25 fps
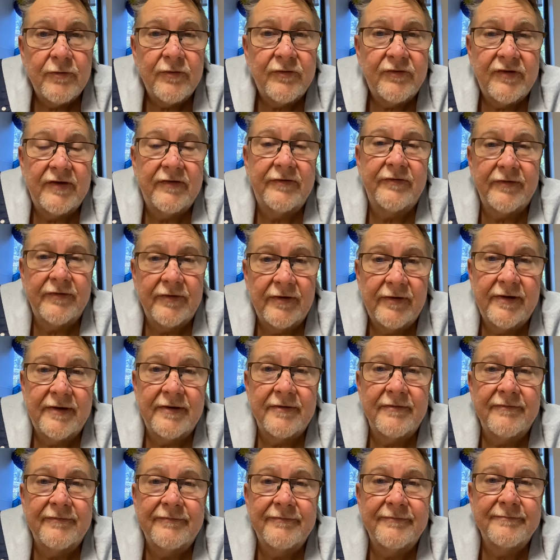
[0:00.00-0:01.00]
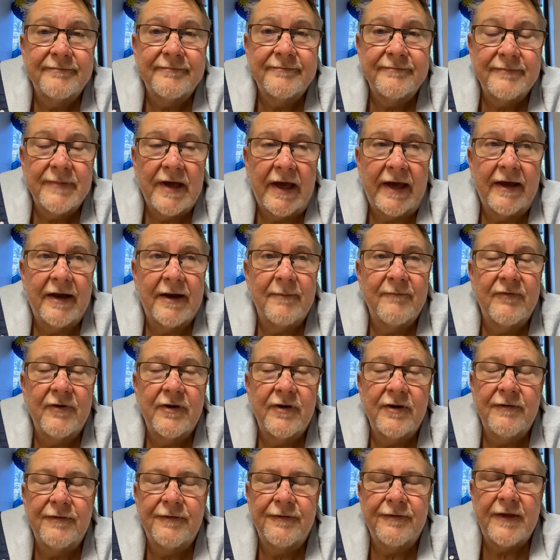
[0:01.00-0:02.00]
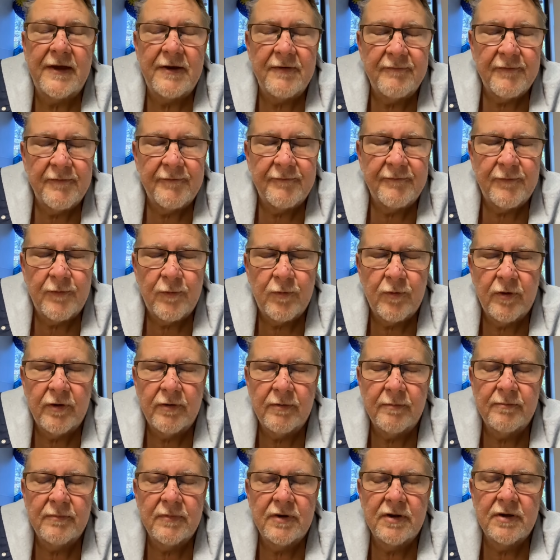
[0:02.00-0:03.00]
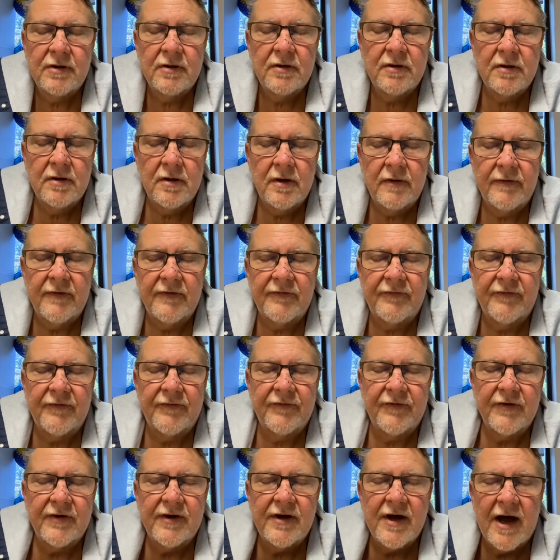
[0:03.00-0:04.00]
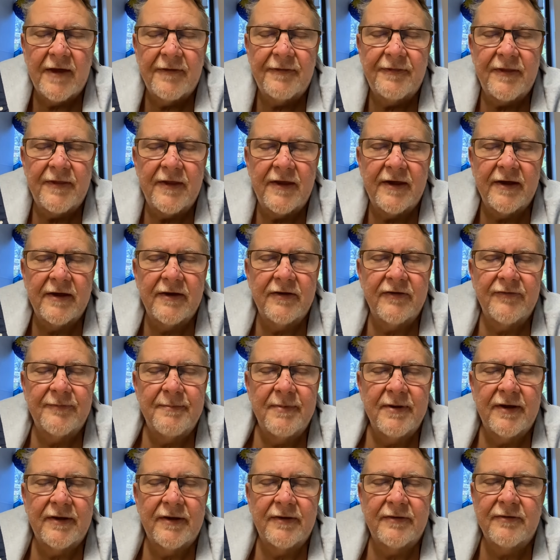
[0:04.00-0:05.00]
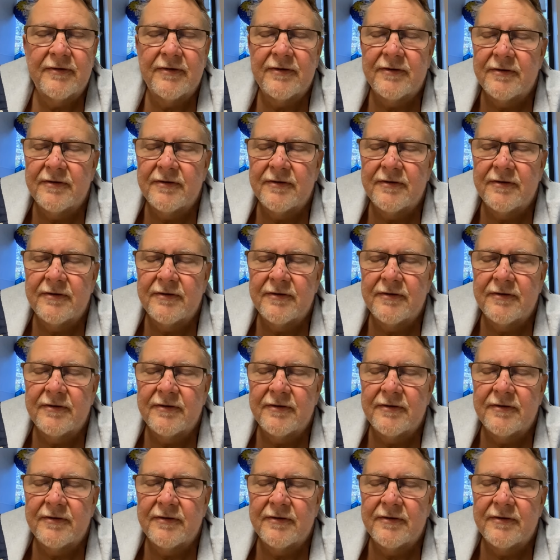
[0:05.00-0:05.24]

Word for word: chance to live, and I'm very thankful for it. This is a God thing. It's been